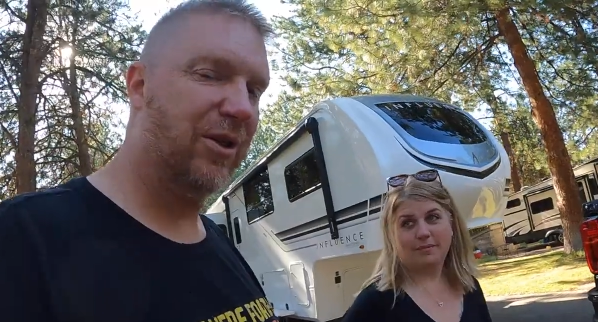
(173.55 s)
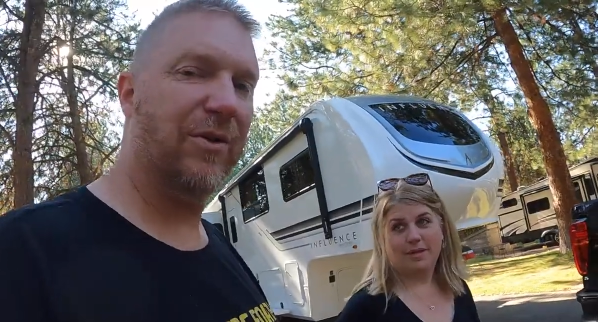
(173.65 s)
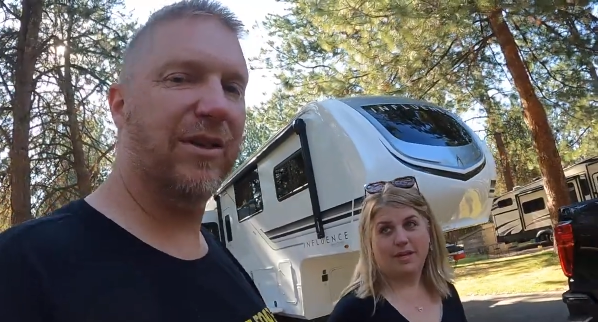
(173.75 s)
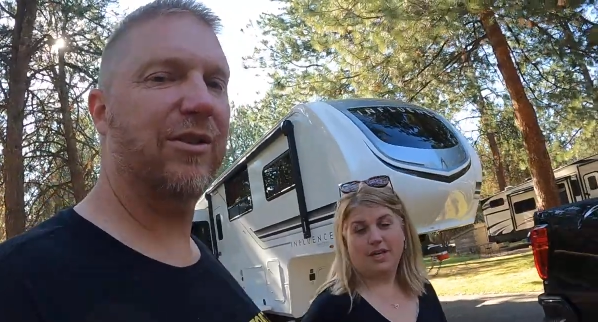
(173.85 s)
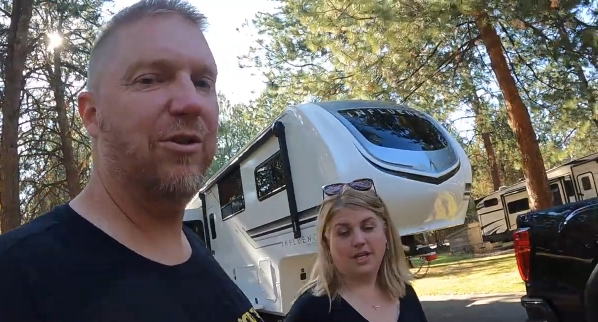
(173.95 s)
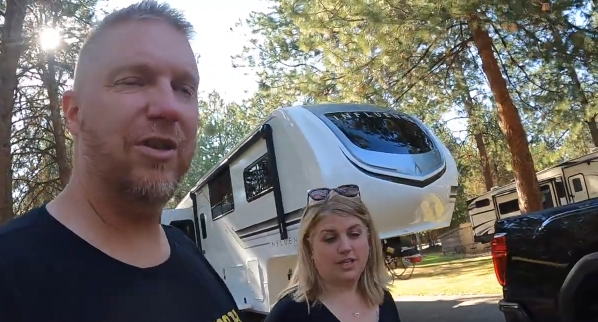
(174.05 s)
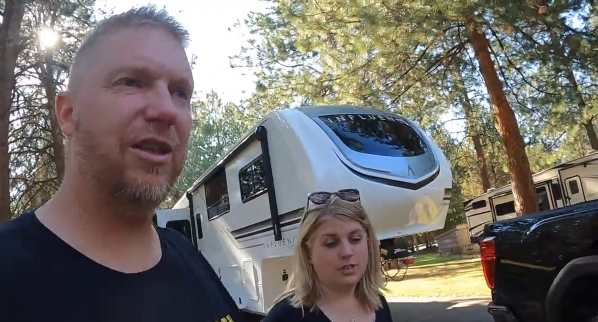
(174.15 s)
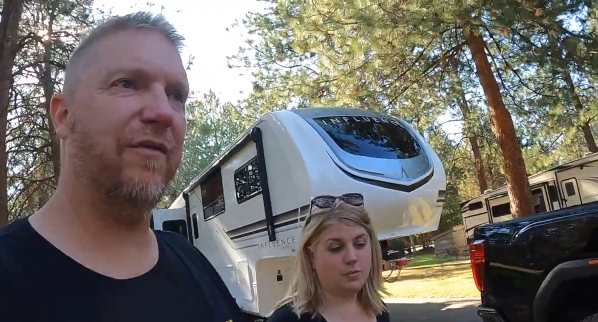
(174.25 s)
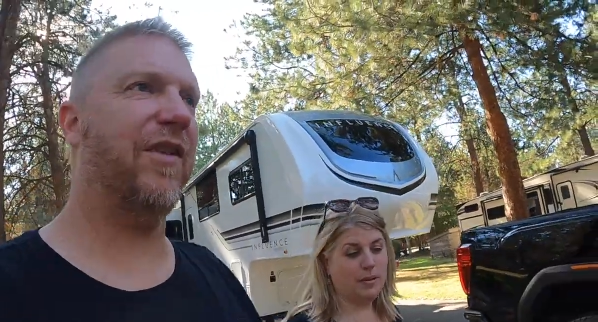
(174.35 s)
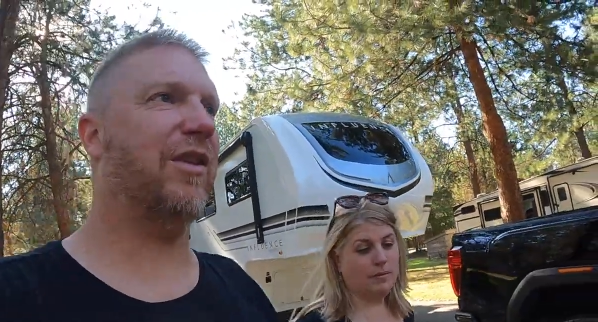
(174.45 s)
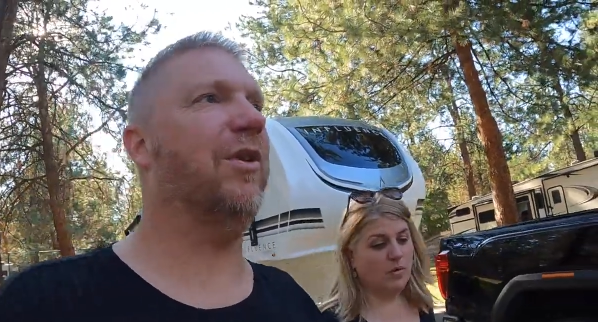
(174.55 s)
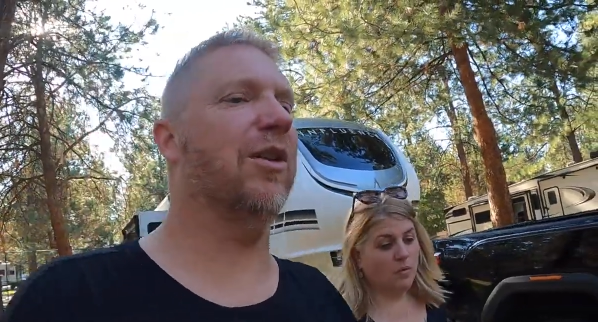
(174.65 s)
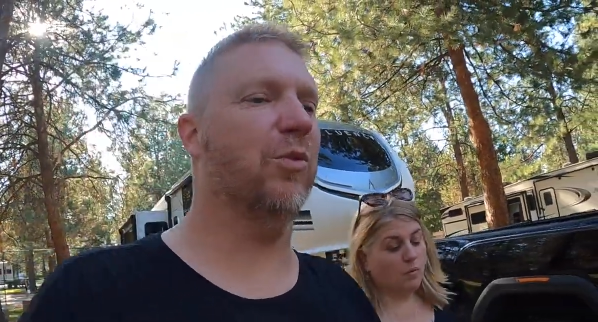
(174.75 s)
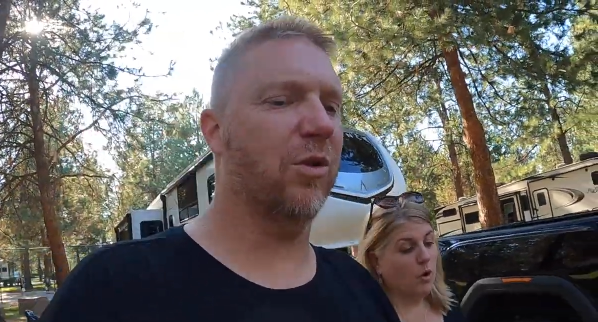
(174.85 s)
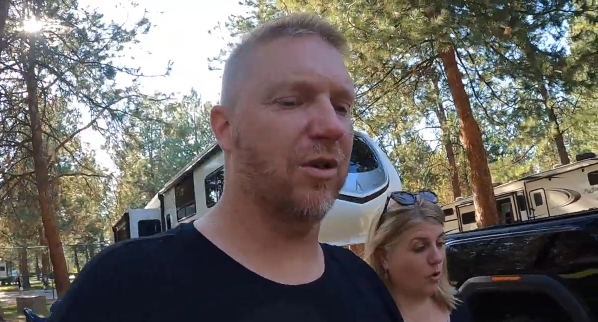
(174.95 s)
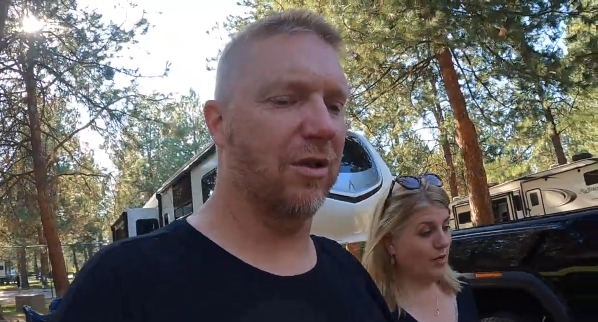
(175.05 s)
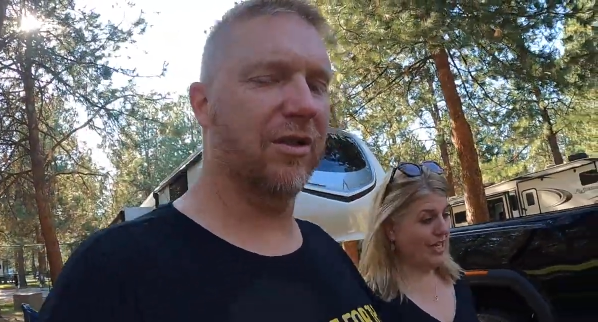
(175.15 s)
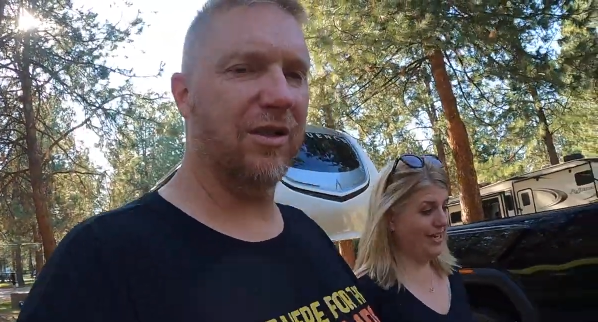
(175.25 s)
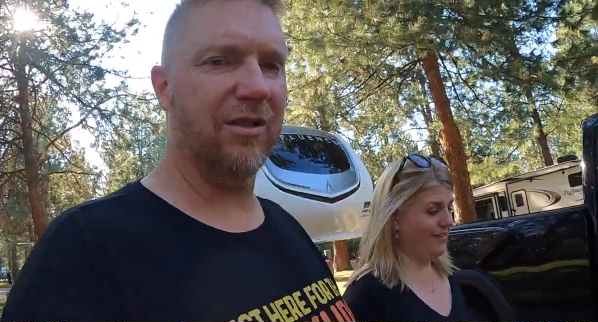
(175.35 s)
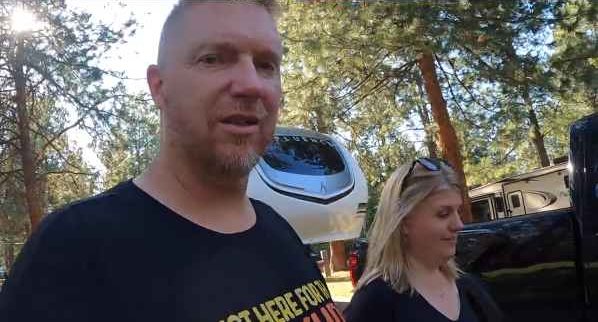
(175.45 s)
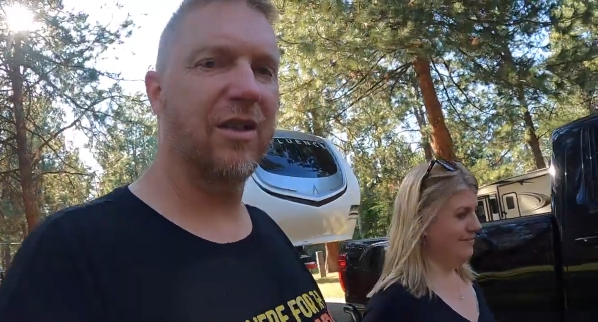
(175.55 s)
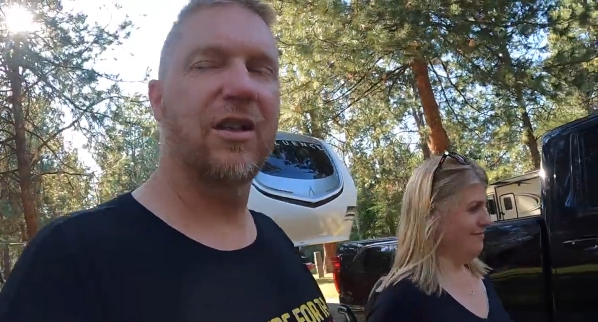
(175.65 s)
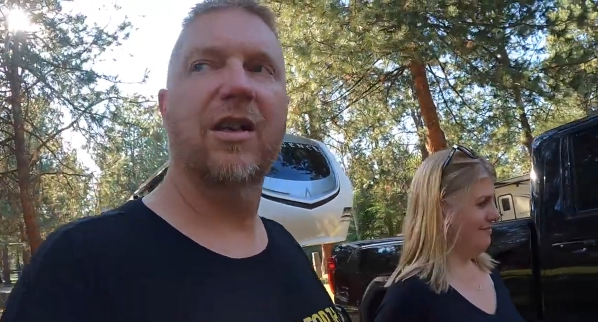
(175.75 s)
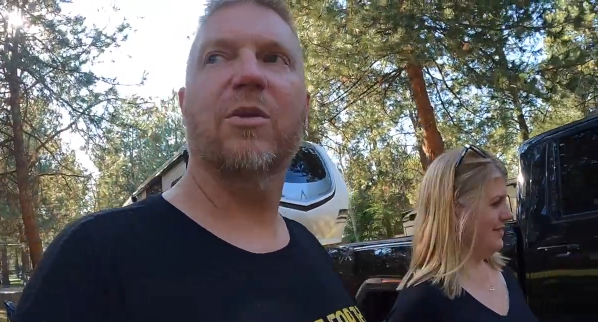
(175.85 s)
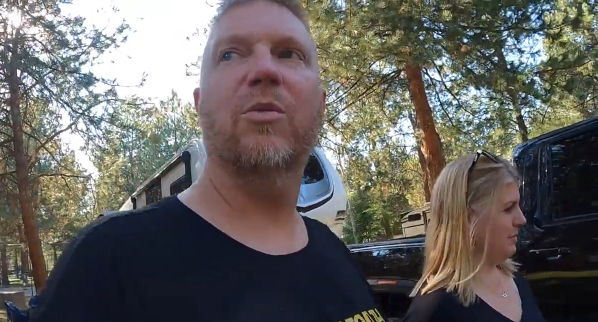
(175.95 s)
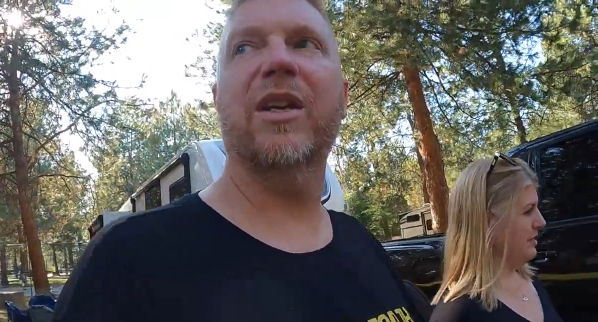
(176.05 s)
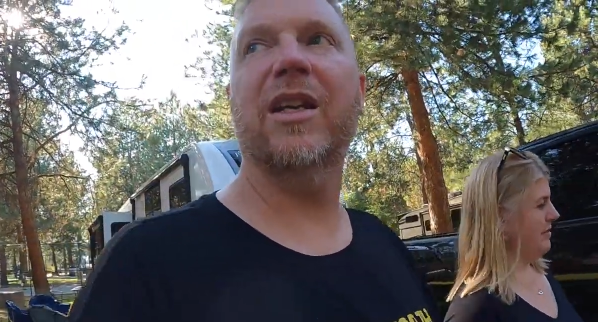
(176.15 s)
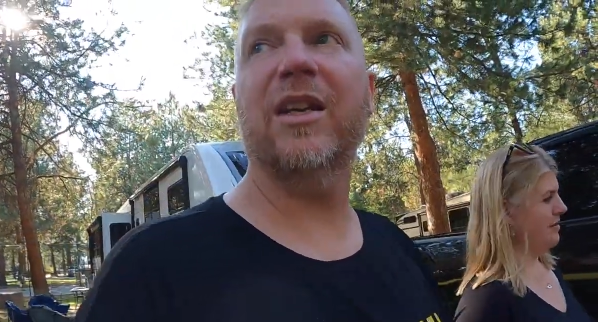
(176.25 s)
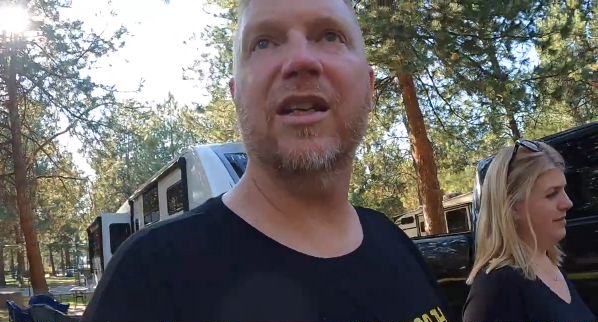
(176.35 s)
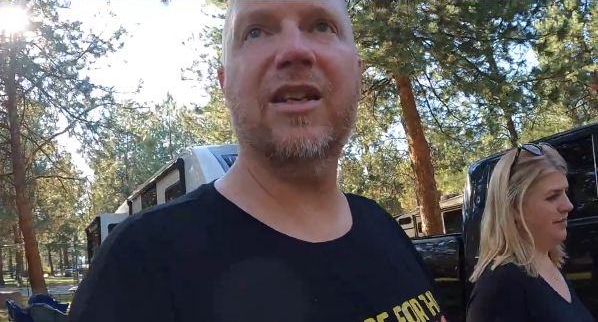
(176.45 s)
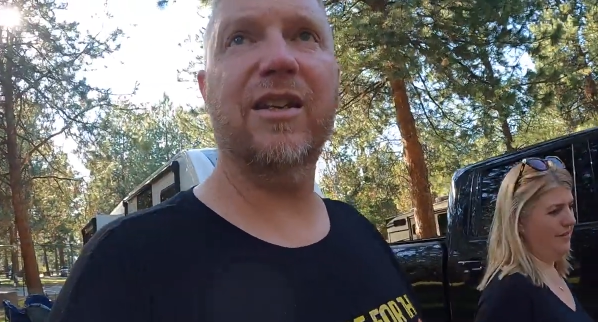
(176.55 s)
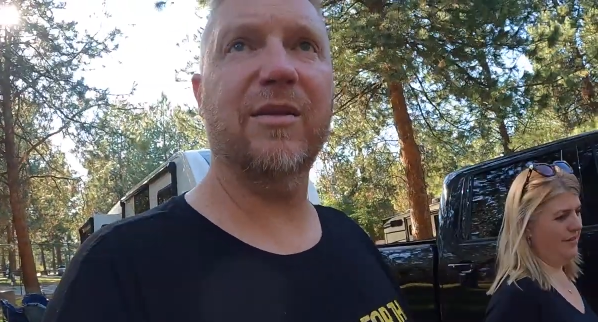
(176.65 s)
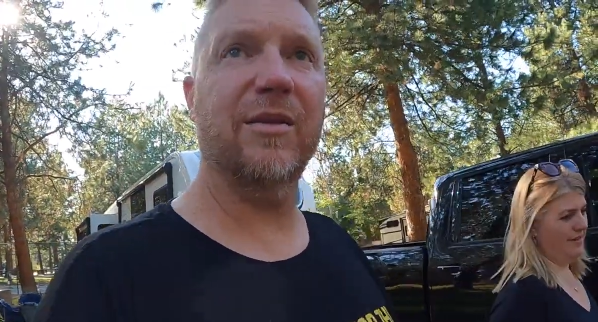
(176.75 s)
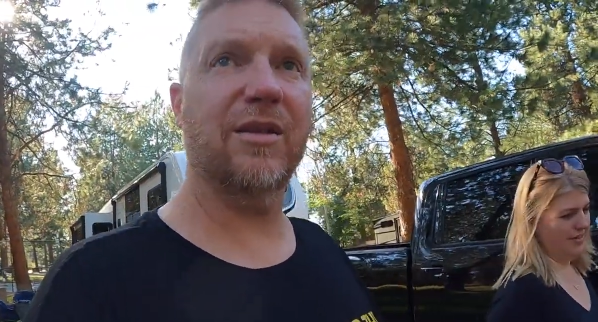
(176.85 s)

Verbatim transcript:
Speaker 1: So as new to the we fifth wheeled world, bored. we did it.